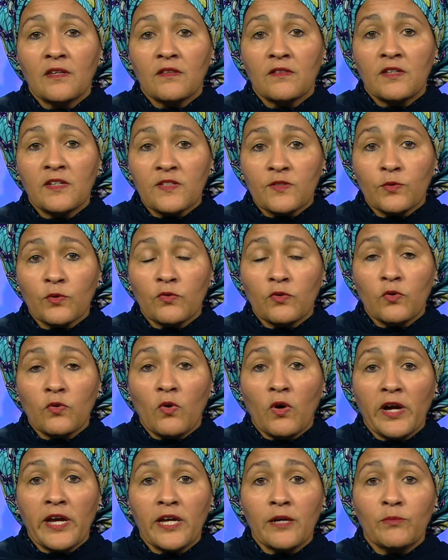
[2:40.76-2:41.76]
This will
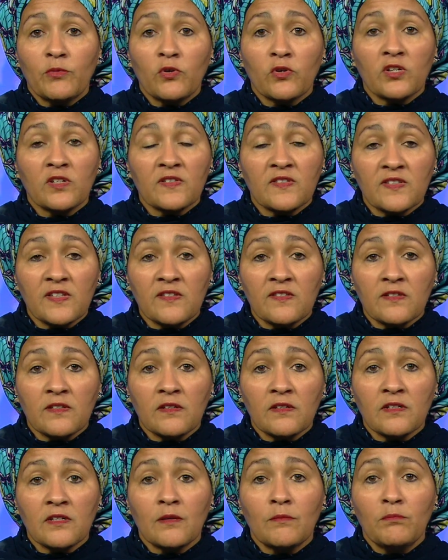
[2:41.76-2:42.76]
require more
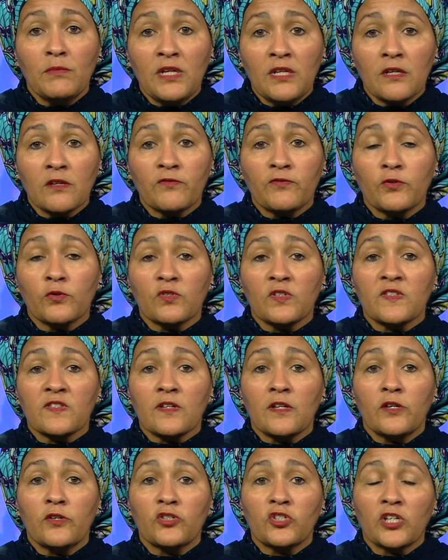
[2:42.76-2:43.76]
consistent and meaningful
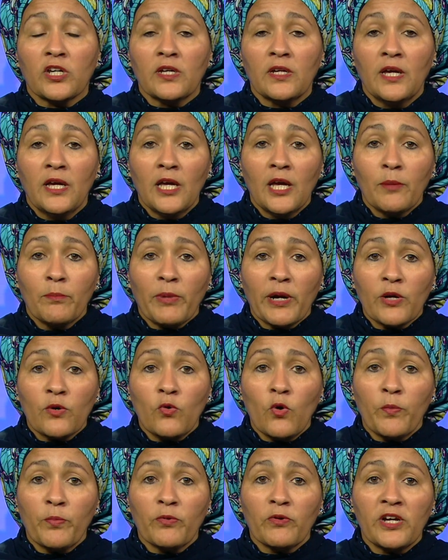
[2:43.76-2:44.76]
disclosure by
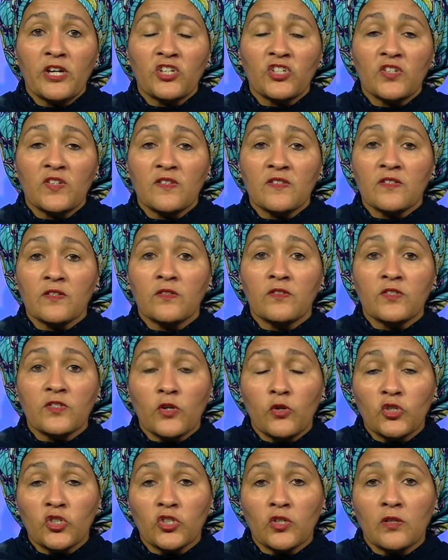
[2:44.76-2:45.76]
corporations on
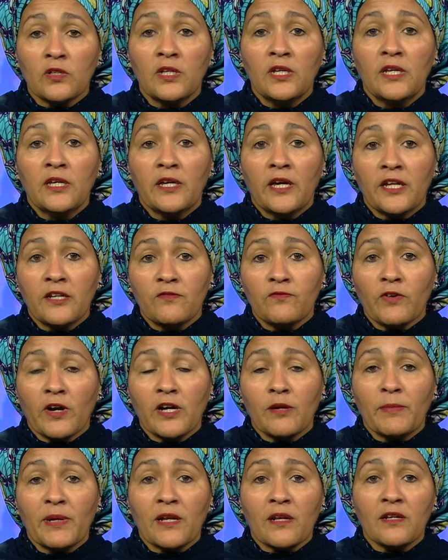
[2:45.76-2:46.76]
social and
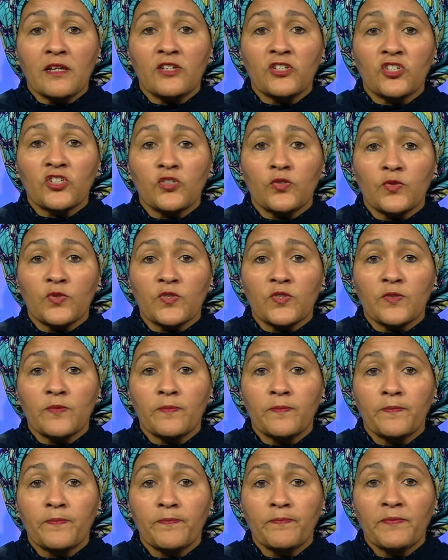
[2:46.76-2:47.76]
environmental issues.
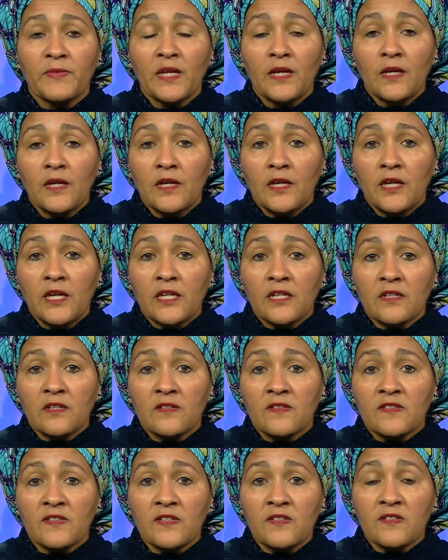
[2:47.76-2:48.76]

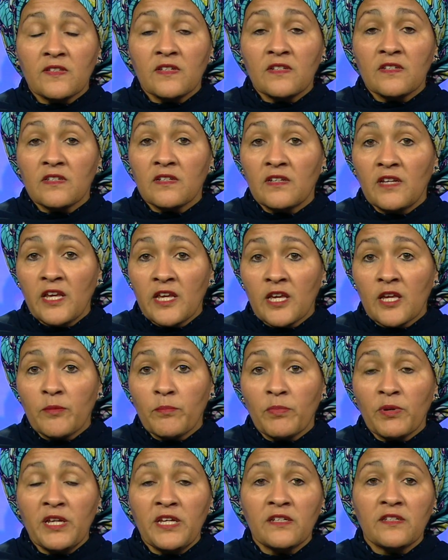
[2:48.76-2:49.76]
Inconsistent and
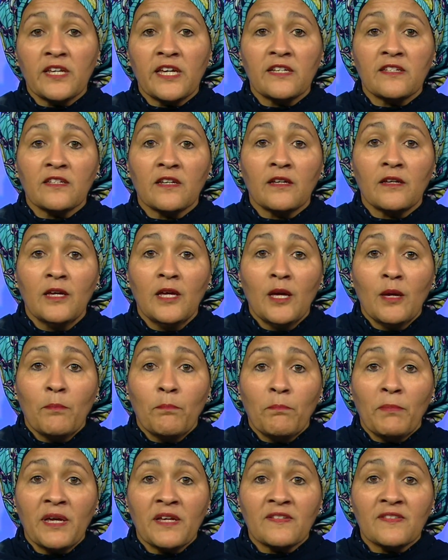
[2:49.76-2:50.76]
incomplete data
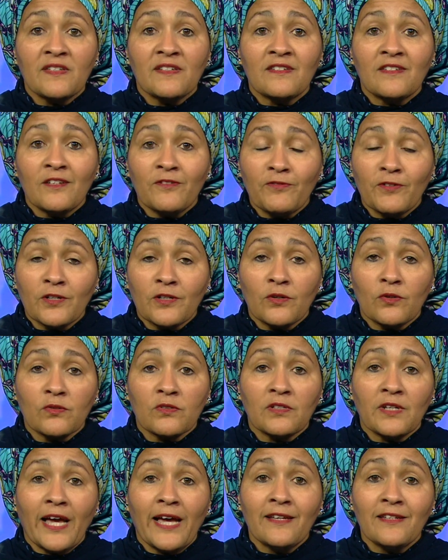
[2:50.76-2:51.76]
makes it
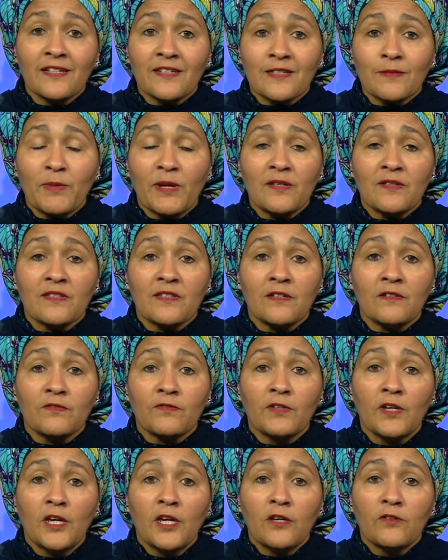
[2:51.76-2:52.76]
difficult and
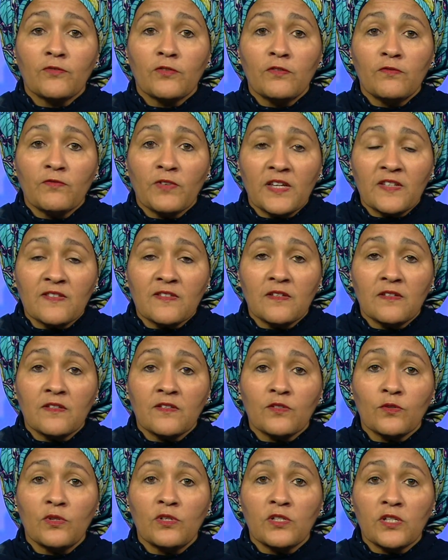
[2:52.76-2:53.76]
expensive for
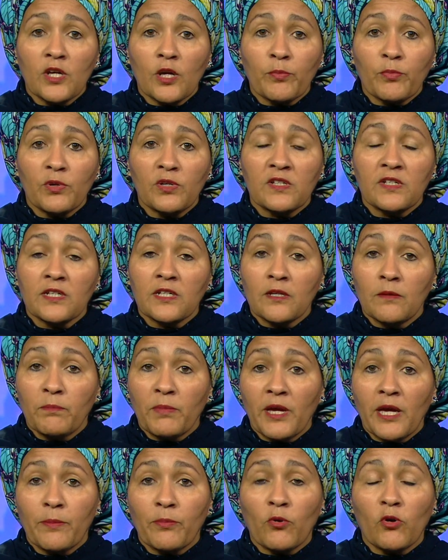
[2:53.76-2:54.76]
investors to interpret and
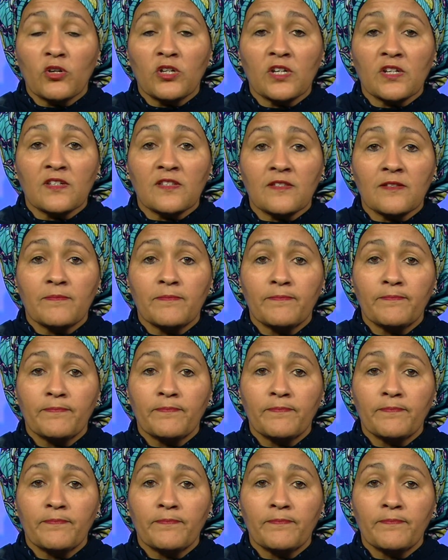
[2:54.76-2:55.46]
compare products.